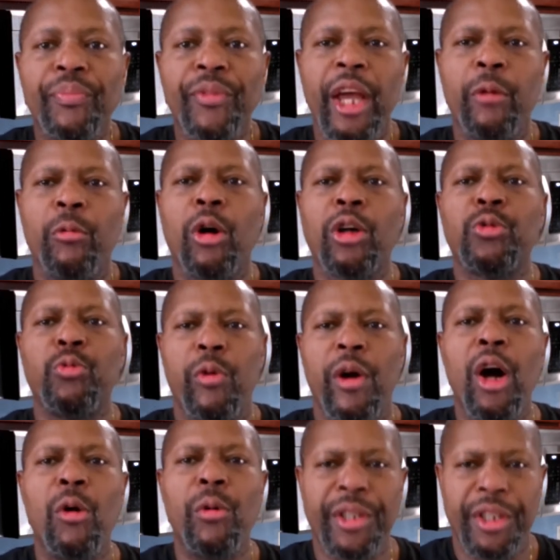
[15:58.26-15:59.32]
it works
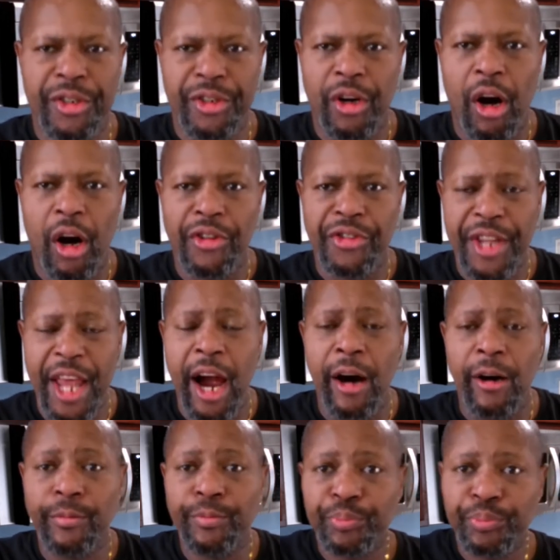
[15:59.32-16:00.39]
well with the sauce. Now,